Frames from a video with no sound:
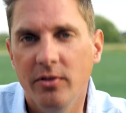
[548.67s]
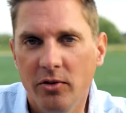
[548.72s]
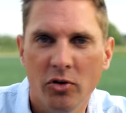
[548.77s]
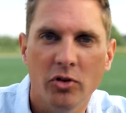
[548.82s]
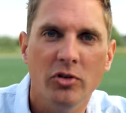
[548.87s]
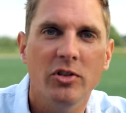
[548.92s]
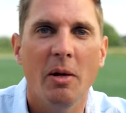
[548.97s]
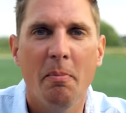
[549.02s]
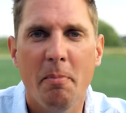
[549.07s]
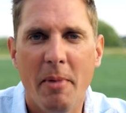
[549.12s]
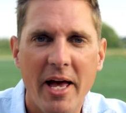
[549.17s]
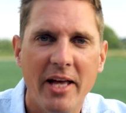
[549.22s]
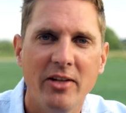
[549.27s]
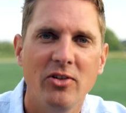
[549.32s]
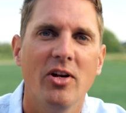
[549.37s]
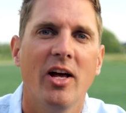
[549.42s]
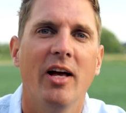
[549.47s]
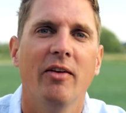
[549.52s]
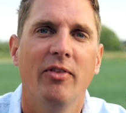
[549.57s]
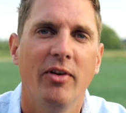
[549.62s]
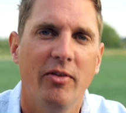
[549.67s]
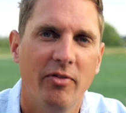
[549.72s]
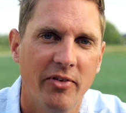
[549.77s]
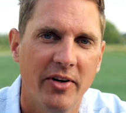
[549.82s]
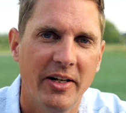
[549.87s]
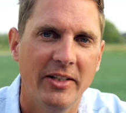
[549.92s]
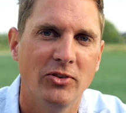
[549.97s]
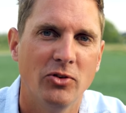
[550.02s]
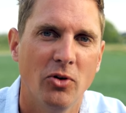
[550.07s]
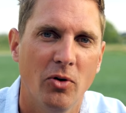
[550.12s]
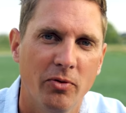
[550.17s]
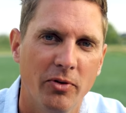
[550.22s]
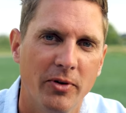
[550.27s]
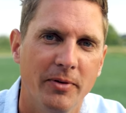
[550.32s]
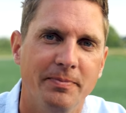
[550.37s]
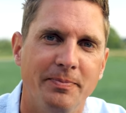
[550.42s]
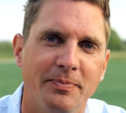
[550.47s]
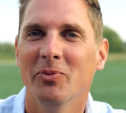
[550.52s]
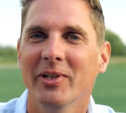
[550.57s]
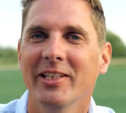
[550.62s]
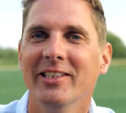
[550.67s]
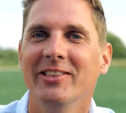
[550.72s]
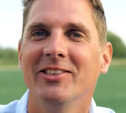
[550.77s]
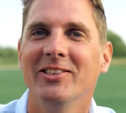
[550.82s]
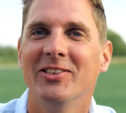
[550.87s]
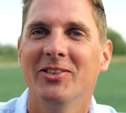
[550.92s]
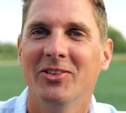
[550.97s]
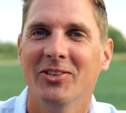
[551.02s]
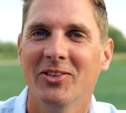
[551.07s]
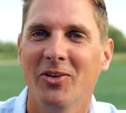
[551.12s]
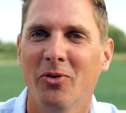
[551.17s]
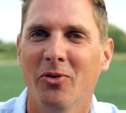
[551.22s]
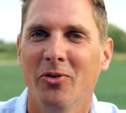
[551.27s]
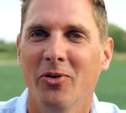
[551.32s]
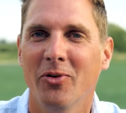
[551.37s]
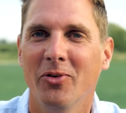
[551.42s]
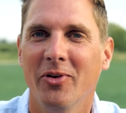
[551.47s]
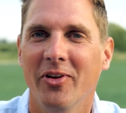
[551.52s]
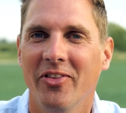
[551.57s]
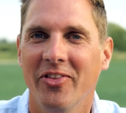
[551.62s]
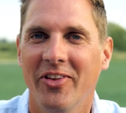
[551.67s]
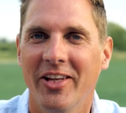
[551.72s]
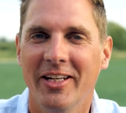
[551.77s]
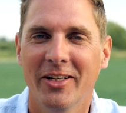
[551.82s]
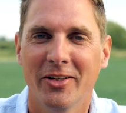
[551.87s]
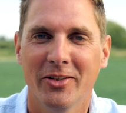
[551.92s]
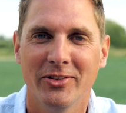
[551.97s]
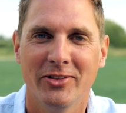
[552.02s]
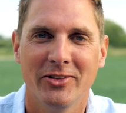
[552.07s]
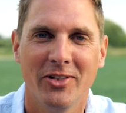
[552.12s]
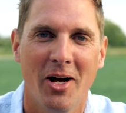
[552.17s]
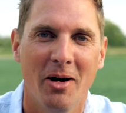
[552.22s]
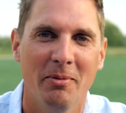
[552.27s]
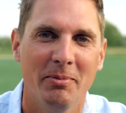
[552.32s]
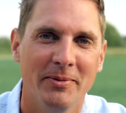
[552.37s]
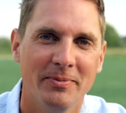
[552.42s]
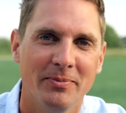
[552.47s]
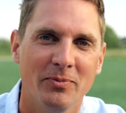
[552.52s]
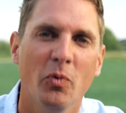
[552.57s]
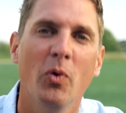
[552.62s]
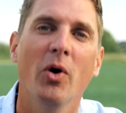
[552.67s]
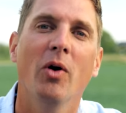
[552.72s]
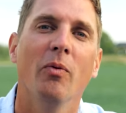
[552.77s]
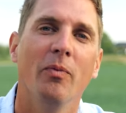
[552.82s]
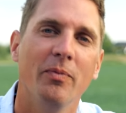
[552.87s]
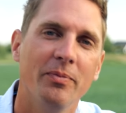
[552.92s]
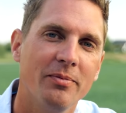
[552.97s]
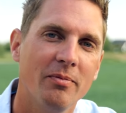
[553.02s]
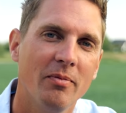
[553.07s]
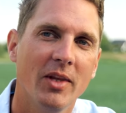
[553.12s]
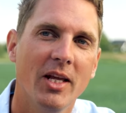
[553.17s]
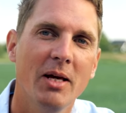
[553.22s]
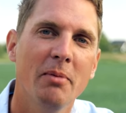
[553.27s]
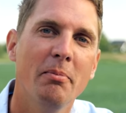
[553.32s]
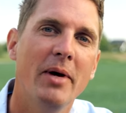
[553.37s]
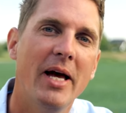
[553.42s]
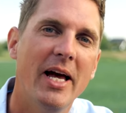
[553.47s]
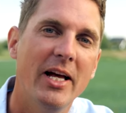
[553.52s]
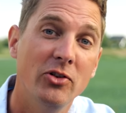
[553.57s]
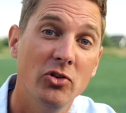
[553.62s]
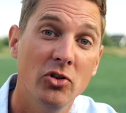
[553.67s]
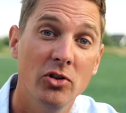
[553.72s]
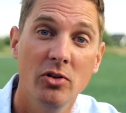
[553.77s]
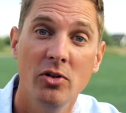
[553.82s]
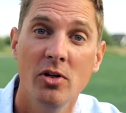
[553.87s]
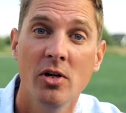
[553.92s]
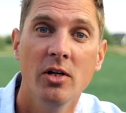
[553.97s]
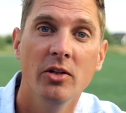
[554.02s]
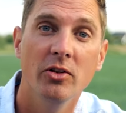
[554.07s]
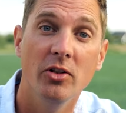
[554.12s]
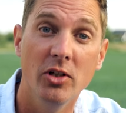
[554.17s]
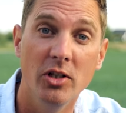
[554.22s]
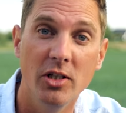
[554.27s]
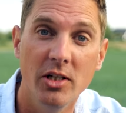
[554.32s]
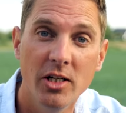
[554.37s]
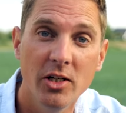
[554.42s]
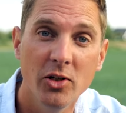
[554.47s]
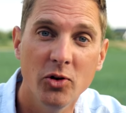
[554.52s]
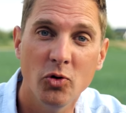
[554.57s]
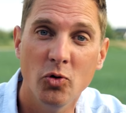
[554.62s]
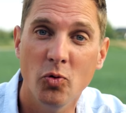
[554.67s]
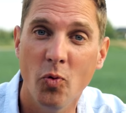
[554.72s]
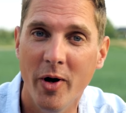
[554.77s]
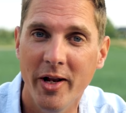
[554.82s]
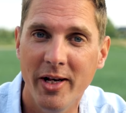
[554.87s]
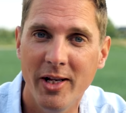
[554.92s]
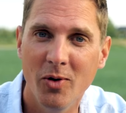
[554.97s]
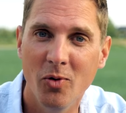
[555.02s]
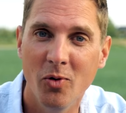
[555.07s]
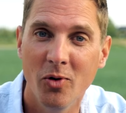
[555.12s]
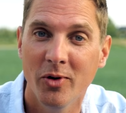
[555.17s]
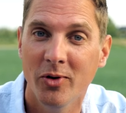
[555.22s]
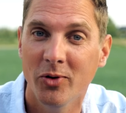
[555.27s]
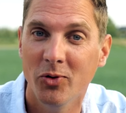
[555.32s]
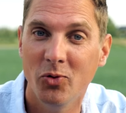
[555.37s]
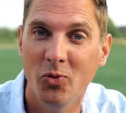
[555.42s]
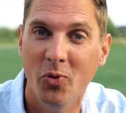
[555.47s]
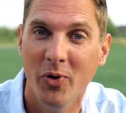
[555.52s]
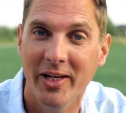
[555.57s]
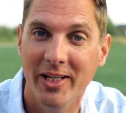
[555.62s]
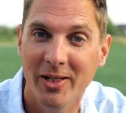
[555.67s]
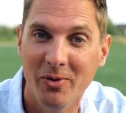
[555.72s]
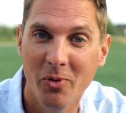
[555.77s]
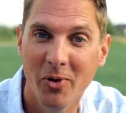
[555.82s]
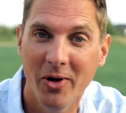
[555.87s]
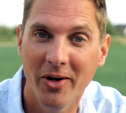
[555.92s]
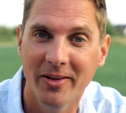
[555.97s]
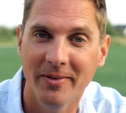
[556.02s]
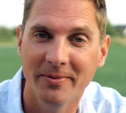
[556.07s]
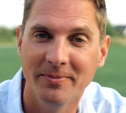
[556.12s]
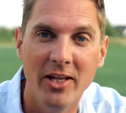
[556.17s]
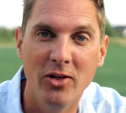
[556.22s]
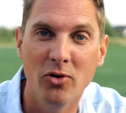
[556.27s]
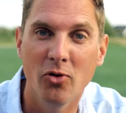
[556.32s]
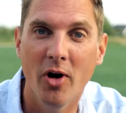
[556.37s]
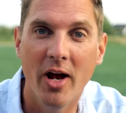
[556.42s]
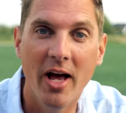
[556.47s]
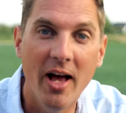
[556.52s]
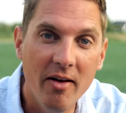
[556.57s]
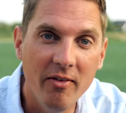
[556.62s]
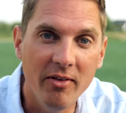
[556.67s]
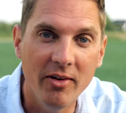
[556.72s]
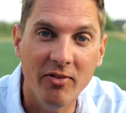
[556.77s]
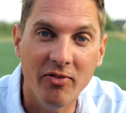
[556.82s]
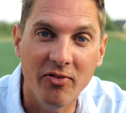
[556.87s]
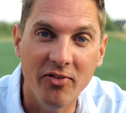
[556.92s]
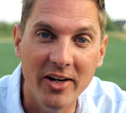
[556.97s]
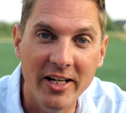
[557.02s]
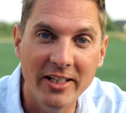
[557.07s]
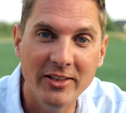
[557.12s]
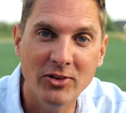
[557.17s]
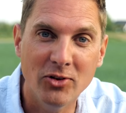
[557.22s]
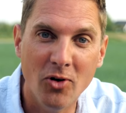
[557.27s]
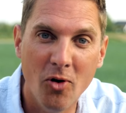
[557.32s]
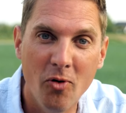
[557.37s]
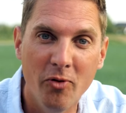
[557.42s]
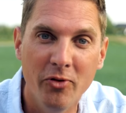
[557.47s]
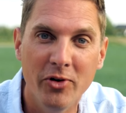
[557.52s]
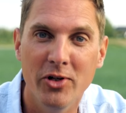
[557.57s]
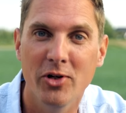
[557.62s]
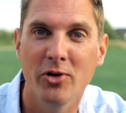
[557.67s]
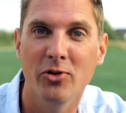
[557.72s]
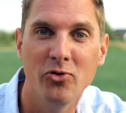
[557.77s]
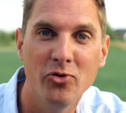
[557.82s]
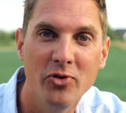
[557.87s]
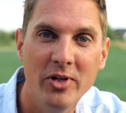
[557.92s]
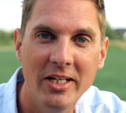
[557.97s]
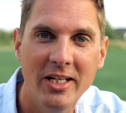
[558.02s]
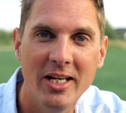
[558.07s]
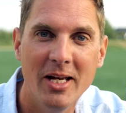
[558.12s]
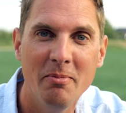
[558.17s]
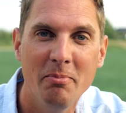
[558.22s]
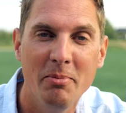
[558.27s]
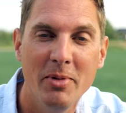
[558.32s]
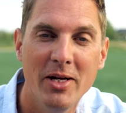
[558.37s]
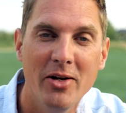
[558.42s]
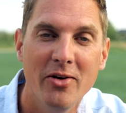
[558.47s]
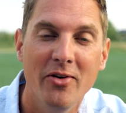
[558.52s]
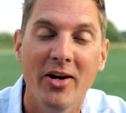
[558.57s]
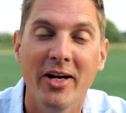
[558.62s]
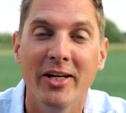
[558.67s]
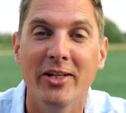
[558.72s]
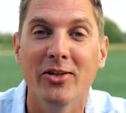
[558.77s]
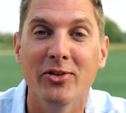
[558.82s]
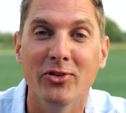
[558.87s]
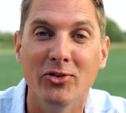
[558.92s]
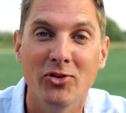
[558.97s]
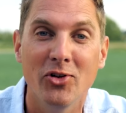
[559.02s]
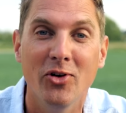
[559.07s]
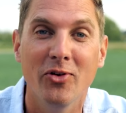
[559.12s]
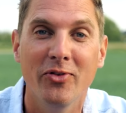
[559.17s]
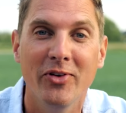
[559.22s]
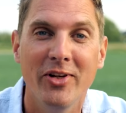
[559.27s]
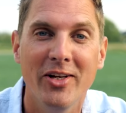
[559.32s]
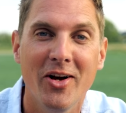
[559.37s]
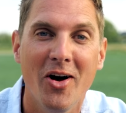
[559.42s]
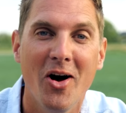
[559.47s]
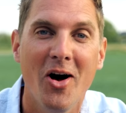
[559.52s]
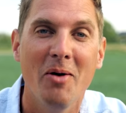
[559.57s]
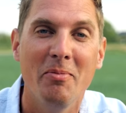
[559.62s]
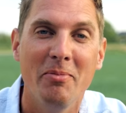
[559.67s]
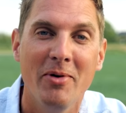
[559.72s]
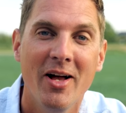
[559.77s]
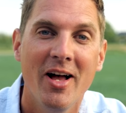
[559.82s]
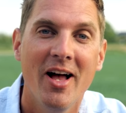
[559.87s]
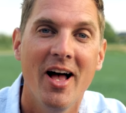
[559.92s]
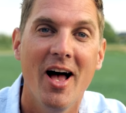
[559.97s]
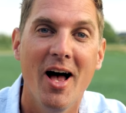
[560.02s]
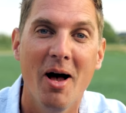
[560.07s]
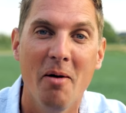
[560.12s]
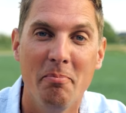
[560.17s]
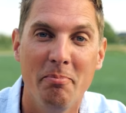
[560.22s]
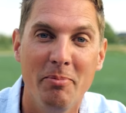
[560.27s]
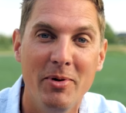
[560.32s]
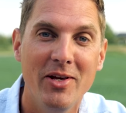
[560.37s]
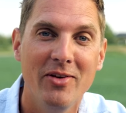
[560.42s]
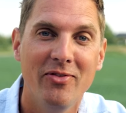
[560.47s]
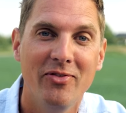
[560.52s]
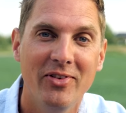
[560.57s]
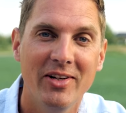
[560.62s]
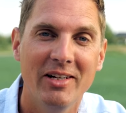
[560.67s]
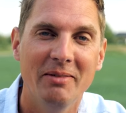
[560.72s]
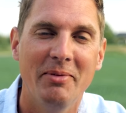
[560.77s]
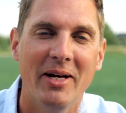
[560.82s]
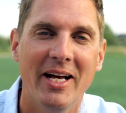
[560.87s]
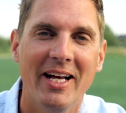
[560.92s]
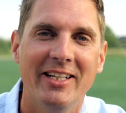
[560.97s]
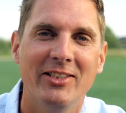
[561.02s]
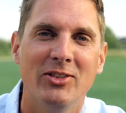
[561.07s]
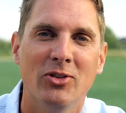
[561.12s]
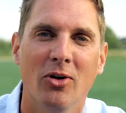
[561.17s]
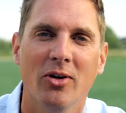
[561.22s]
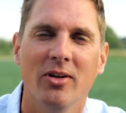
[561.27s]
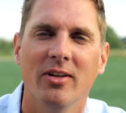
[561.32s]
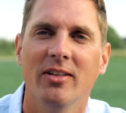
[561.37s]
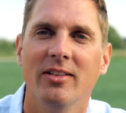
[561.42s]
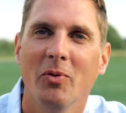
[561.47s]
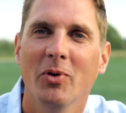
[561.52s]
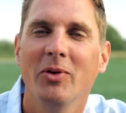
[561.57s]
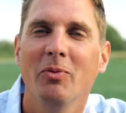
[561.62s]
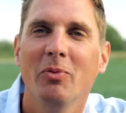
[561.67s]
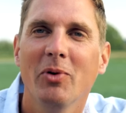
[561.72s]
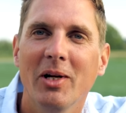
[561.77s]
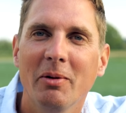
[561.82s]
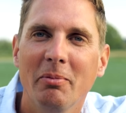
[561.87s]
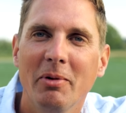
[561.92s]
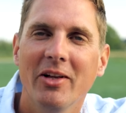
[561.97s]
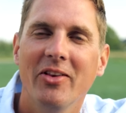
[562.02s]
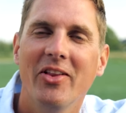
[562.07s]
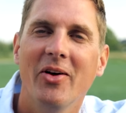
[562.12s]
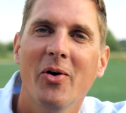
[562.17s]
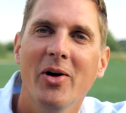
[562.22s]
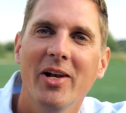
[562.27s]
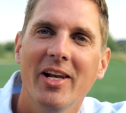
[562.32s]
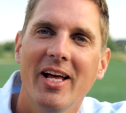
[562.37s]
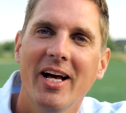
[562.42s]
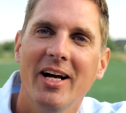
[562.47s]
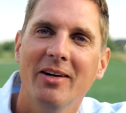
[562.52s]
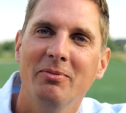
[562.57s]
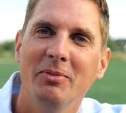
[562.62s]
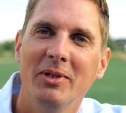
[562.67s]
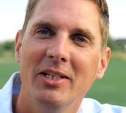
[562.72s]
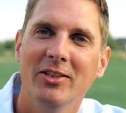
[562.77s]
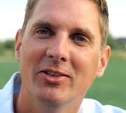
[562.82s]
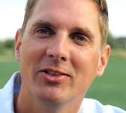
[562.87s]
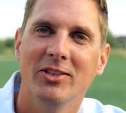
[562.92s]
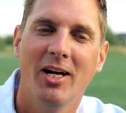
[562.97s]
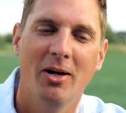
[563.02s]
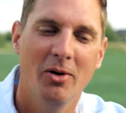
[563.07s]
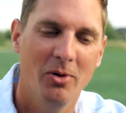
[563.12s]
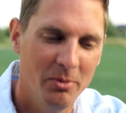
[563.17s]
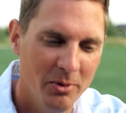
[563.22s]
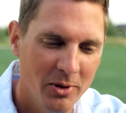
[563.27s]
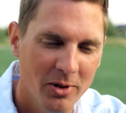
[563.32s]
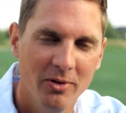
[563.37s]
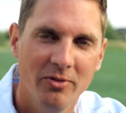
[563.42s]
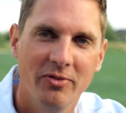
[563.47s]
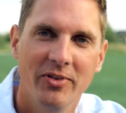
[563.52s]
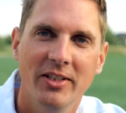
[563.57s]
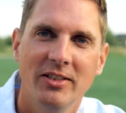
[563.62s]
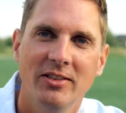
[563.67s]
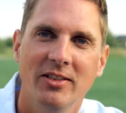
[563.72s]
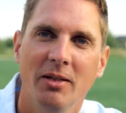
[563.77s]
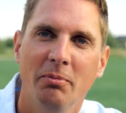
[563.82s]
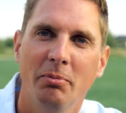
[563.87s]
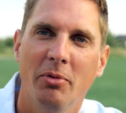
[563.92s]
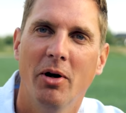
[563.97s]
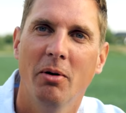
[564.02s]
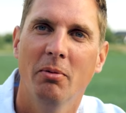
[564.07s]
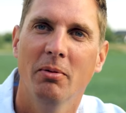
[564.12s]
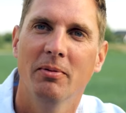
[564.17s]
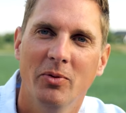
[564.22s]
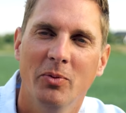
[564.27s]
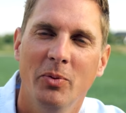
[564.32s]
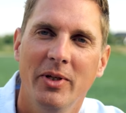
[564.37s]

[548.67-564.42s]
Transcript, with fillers: Just imagine having friends over. When is this, Corona thing gonna stop? Well, imagine the year 2021 and you're having friends over, you're drinking beer and you're serving up a beef rib hedgehog. What, what about the one and a half meters? How am I gonna fix that problem?